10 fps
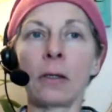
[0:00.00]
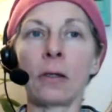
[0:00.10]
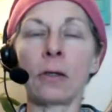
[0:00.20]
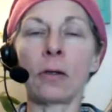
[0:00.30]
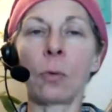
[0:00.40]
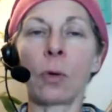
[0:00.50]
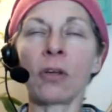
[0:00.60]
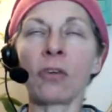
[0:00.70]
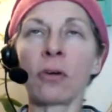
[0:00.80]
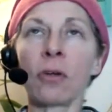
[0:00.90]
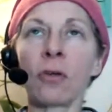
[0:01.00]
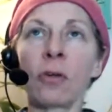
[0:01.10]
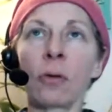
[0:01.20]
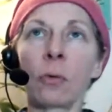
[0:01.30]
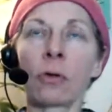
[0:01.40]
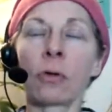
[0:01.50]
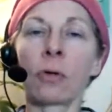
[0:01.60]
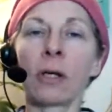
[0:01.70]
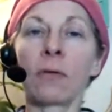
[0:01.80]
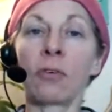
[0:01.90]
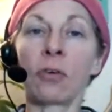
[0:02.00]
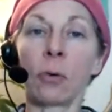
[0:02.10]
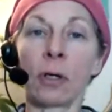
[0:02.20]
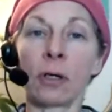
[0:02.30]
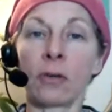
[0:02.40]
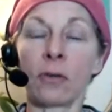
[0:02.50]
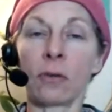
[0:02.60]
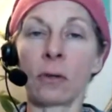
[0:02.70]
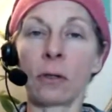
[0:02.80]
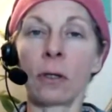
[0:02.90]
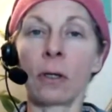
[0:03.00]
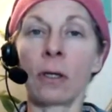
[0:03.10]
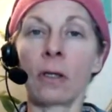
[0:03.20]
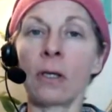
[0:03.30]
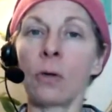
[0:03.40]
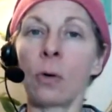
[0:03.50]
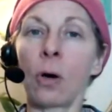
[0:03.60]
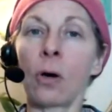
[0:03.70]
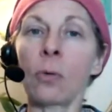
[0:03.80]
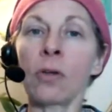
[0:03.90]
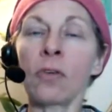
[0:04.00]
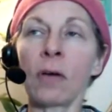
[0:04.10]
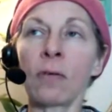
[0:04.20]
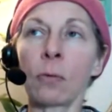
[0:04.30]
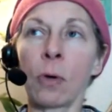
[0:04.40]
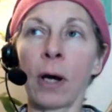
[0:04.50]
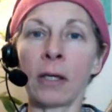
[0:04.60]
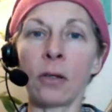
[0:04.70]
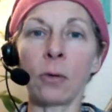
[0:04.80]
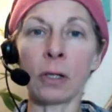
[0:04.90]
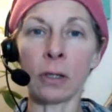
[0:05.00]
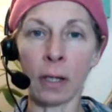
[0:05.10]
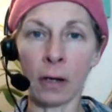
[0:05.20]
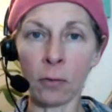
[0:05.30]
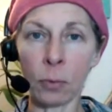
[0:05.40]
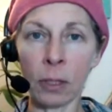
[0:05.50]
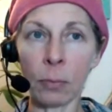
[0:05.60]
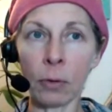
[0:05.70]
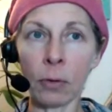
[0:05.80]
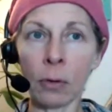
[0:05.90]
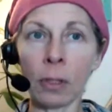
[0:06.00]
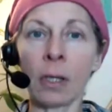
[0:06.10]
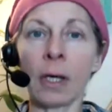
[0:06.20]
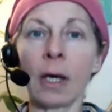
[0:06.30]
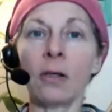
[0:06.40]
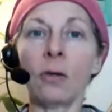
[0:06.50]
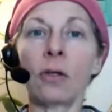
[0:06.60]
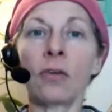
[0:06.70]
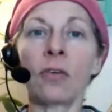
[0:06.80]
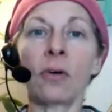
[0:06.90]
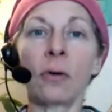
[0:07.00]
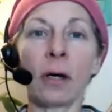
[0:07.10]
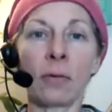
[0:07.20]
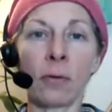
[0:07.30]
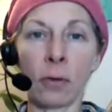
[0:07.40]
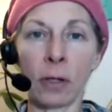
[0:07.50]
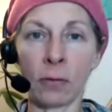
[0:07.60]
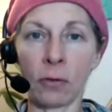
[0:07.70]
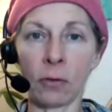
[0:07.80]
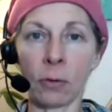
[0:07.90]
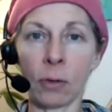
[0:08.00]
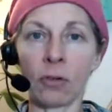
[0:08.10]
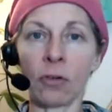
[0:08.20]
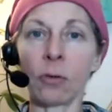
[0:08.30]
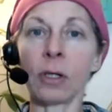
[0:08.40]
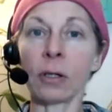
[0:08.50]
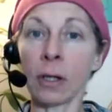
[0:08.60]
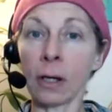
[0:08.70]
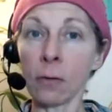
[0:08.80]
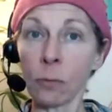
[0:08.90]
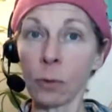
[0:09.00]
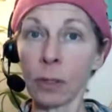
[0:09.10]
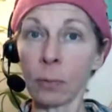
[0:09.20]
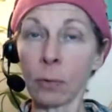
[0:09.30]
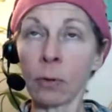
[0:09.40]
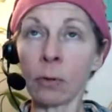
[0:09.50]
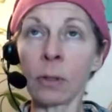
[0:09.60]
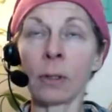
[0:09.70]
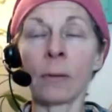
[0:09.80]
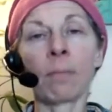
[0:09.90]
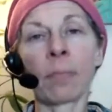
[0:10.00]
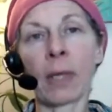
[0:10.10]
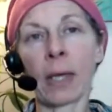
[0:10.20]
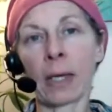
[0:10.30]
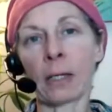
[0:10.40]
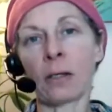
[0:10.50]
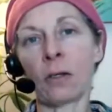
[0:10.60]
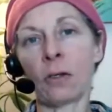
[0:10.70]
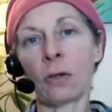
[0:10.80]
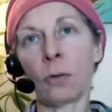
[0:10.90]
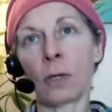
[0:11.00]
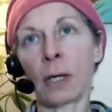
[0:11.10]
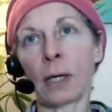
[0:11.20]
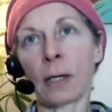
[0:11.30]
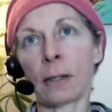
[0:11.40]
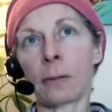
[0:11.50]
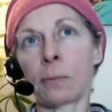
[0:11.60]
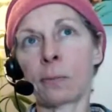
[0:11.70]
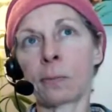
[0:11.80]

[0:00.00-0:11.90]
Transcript: you want to start using the word creative choice, that you always have a right. You can love people and you can still have creative choice. You can love people and you can